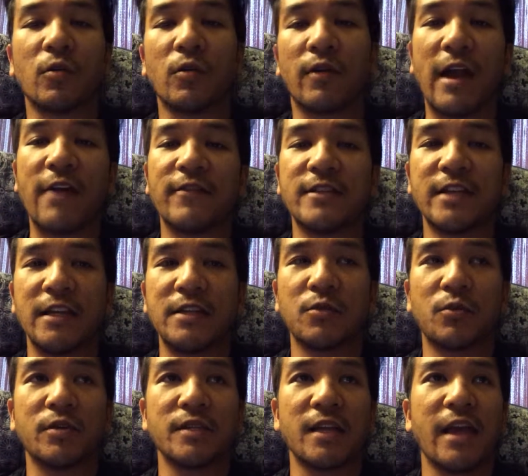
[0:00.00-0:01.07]
gravitate
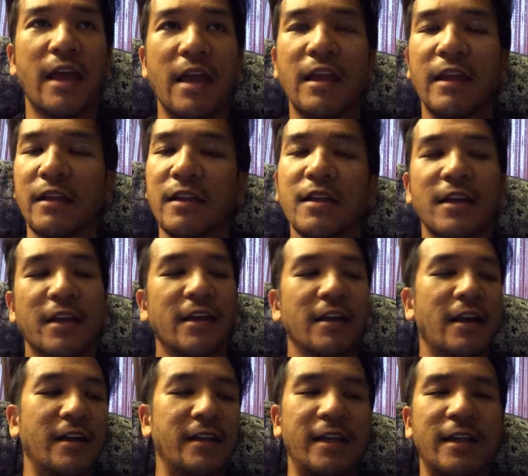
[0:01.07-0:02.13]
towards like, hey,
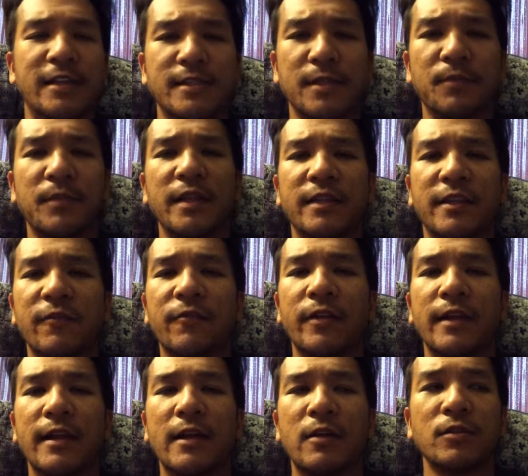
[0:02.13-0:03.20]
I need something
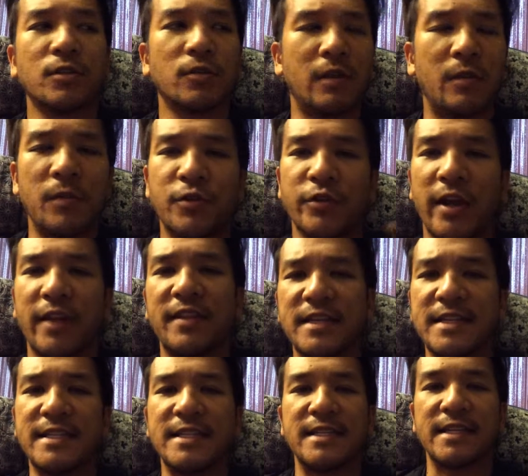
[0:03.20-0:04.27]
different now, so let me try
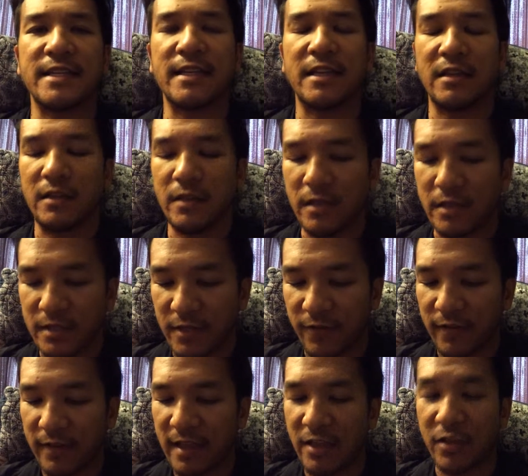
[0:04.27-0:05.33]
this seasoning and
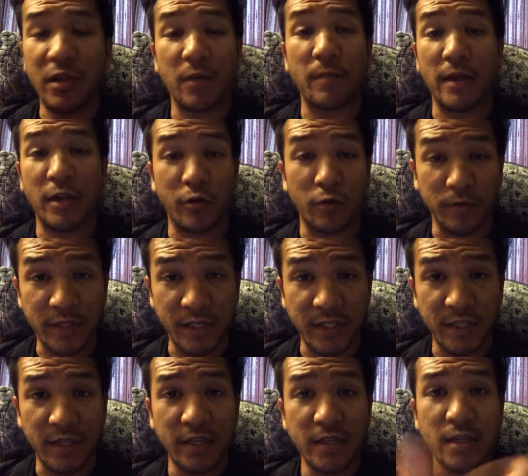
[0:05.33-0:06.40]
stuff like that. You can make your own
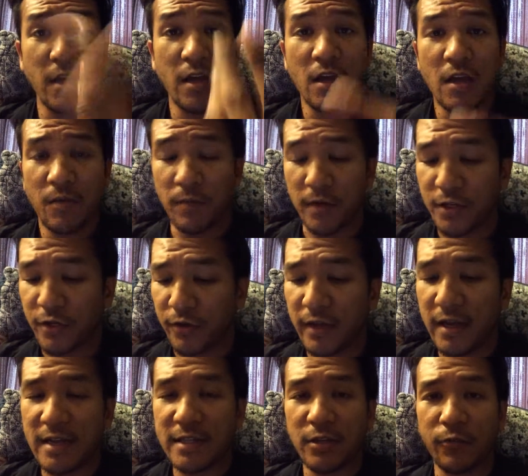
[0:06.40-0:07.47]
seasonings. Make sure you
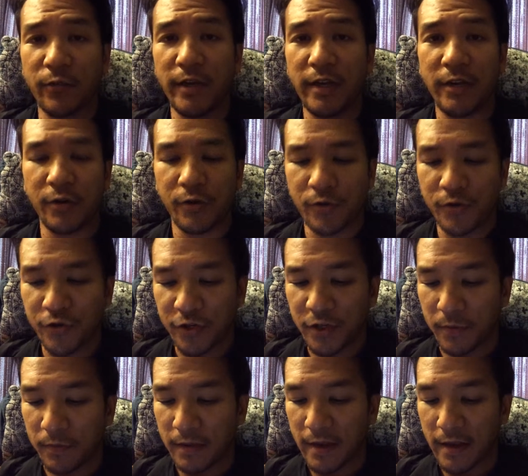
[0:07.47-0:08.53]
guys are reading your
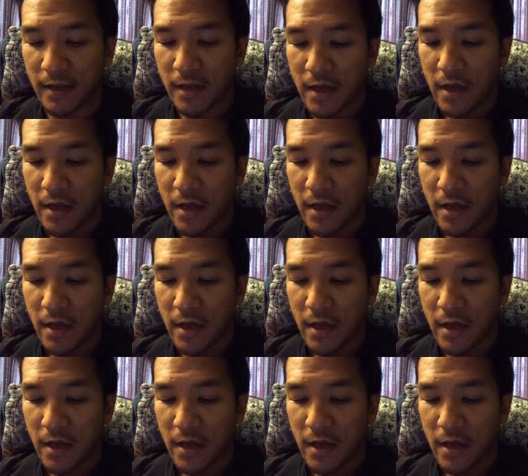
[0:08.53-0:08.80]
nutrition plan.